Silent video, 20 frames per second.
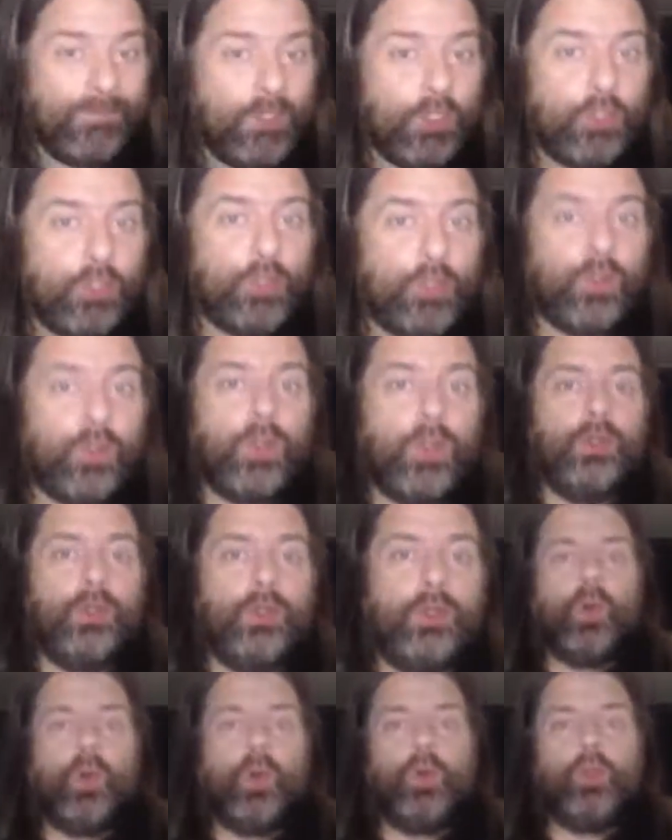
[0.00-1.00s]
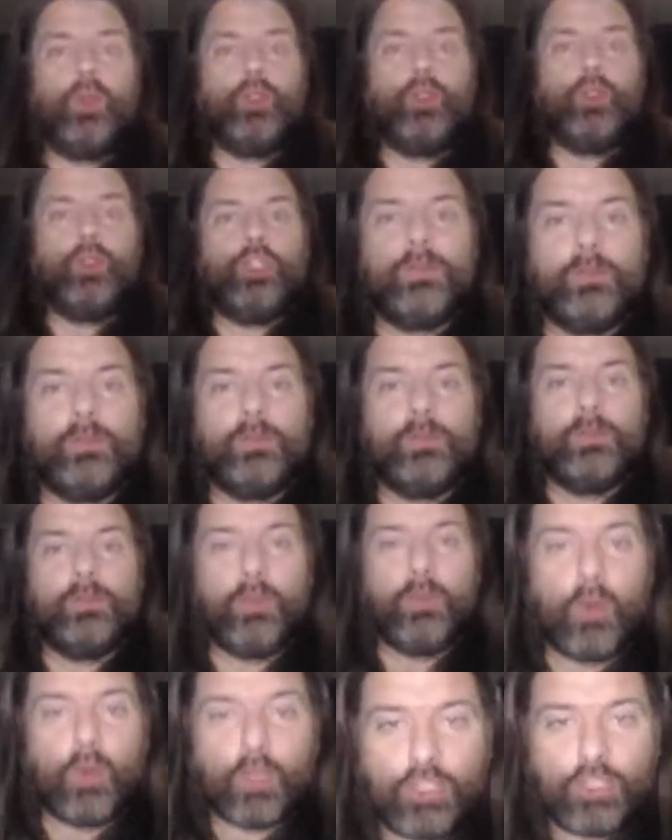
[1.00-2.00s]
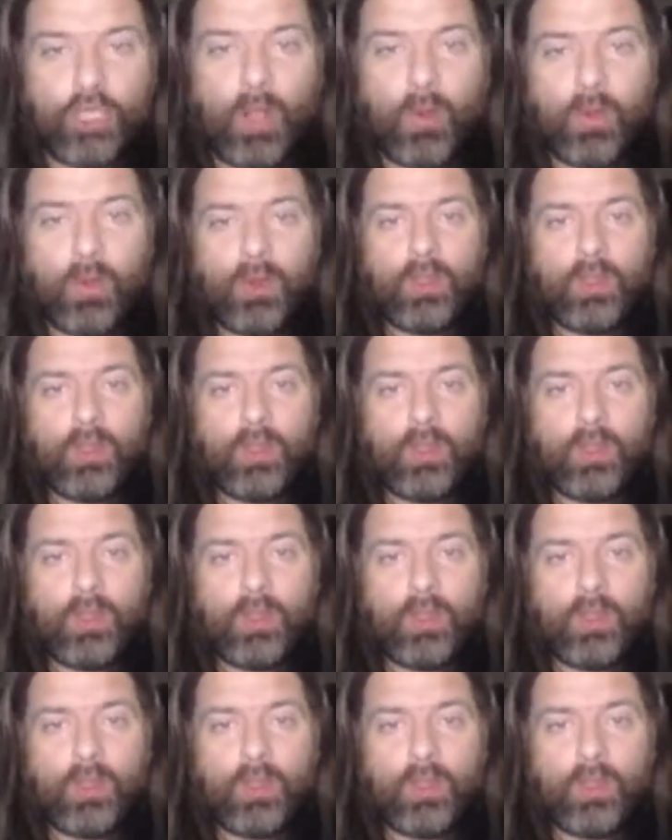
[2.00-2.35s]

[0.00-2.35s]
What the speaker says: going to do an all sports